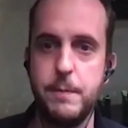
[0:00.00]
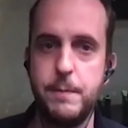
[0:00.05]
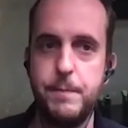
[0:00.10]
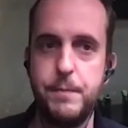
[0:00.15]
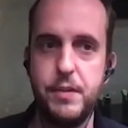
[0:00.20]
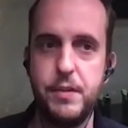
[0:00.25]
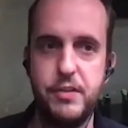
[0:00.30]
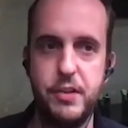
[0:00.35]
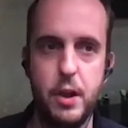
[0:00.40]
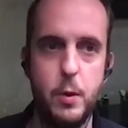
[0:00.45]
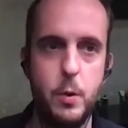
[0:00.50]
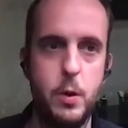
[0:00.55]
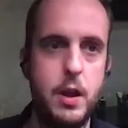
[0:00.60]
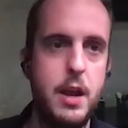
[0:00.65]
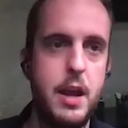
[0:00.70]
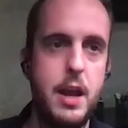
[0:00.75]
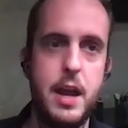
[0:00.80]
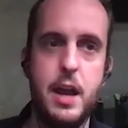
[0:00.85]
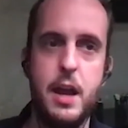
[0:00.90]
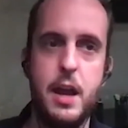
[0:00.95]
So
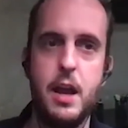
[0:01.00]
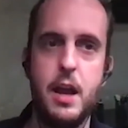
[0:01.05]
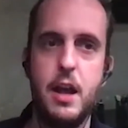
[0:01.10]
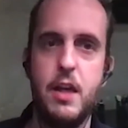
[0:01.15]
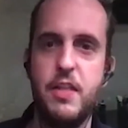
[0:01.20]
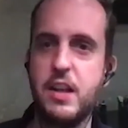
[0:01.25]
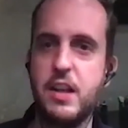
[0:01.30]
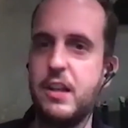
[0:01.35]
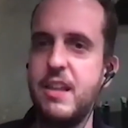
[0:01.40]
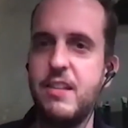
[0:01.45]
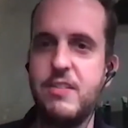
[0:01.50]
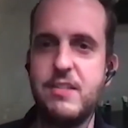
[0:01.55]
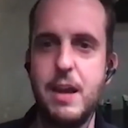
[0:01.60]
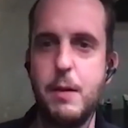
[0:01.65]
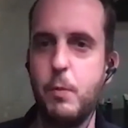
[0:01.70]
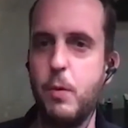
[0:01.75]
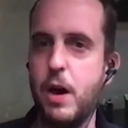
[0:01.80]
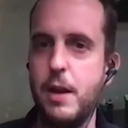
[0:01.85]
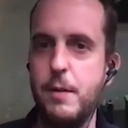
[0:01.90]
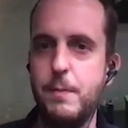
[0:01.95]
the clear step
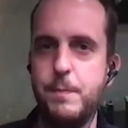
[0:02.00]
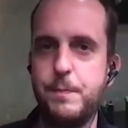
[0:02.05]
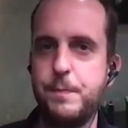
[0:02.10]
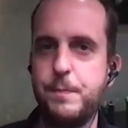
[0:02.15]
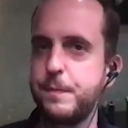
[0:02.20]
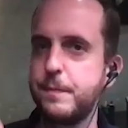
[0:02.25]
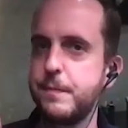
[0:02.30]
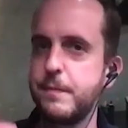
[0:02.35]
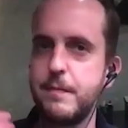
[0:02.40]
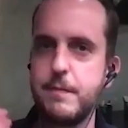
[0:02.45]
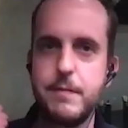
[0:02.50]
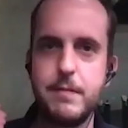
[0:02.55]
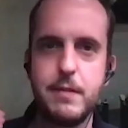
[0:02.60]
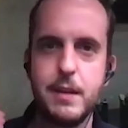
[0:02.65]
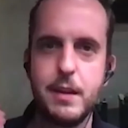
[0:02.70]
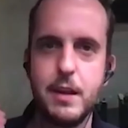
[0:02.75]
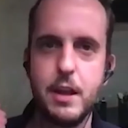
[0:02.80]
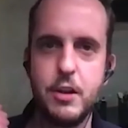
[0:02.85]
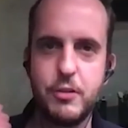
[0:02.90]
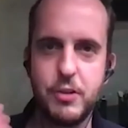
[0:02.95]
one,
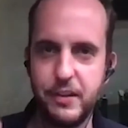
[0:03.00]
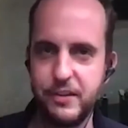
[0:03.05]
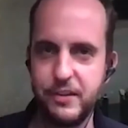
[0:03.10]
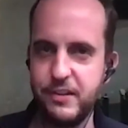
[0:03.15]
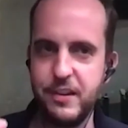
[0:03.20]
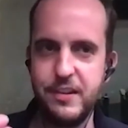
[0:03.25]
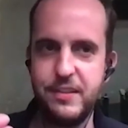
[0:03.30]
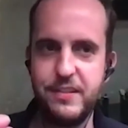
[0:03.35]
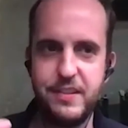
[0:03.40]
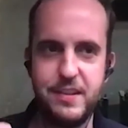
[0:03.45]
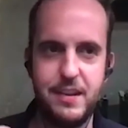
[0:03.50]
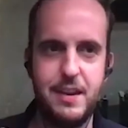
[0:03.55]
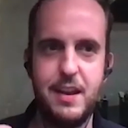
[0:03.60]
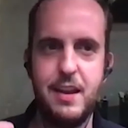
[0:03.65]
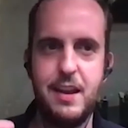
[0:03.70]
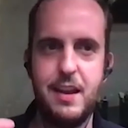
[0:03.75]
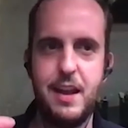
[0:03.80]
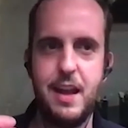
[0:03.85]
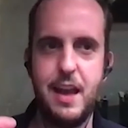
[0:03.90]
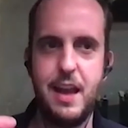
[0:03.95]
trustless
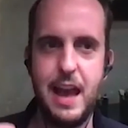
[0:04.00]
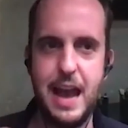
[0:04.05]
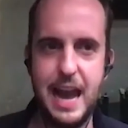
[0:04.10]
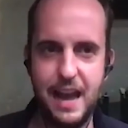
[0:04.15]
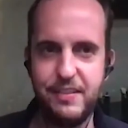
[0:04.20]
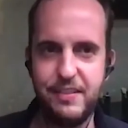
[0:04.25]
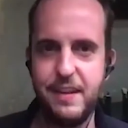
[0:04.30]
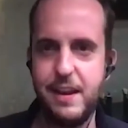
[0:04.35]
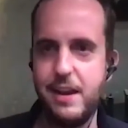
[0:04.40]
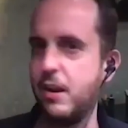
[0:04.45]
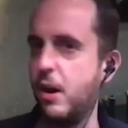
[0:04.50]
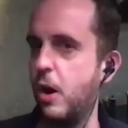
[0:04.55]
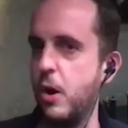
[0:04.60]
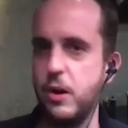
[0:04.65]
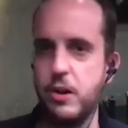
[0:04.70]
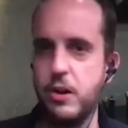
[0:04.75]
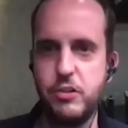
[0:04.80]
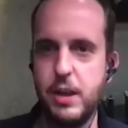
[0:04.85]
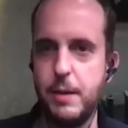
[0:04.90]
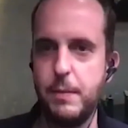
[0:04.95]
asset
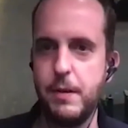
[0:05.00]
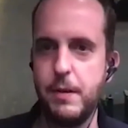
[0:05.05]
ownership.